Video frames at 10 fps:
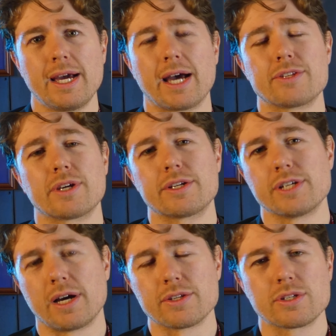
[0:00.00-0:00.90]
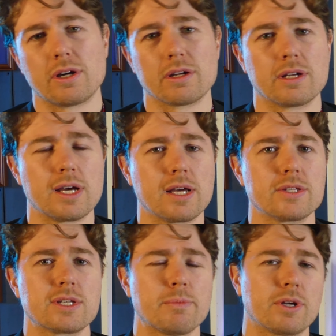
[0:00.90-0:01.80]
and took a chance on
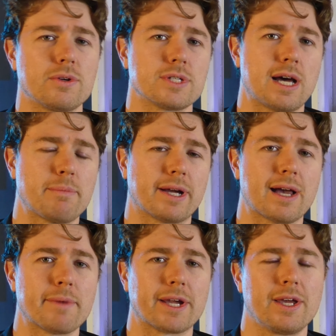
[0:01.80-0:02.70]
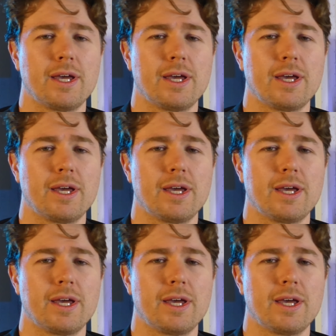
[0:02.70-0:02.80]
someone who's an up-and-coming